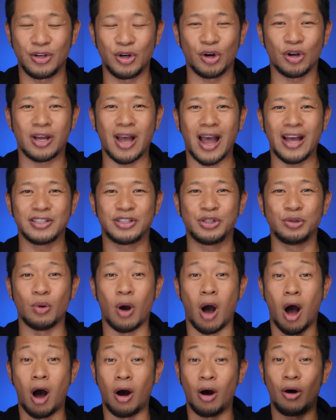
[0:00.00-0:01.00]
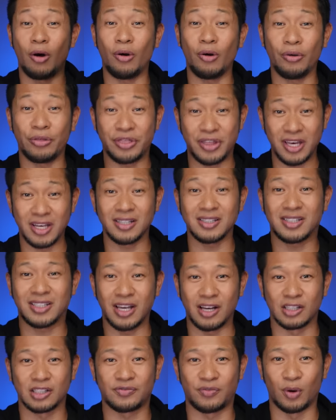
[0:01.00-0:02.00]
your guide to all things
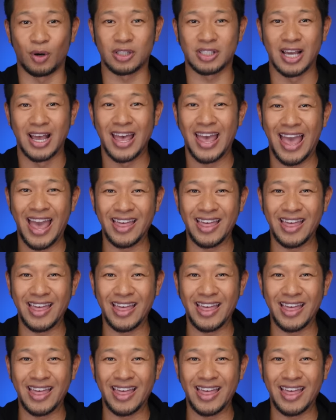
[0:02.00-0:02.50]
Salesforce,